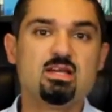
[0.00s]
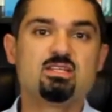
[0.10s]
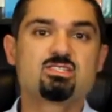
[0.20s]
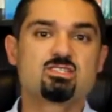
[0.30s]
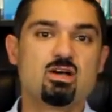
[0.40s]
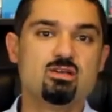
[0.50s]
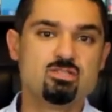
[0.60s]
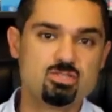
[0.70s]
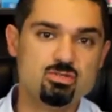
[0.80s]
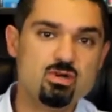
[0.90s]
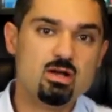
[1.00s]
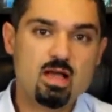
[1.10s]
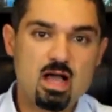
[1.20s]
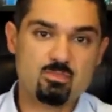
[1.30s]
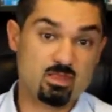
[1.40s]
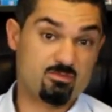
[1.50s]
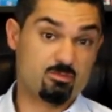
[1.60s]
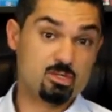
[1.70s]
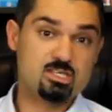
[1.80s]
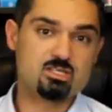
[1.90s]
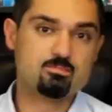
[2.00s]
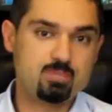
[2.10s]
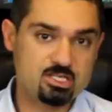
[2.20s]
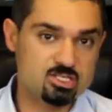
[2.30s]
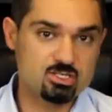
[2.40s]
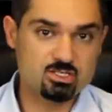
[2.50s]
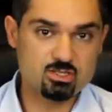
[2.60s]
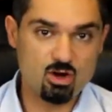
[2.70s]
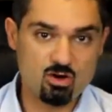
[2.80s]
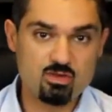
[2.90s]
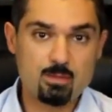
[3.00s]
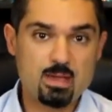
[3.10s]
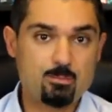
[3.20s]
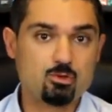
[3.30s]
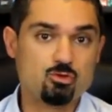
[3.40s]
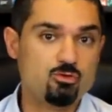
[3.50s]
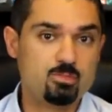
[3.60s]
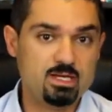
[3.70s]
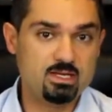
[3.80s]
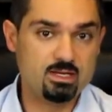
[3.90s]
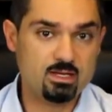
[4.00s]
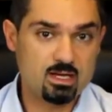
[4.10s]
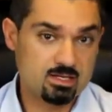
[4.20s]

It shows you footage and pictures of people who've been in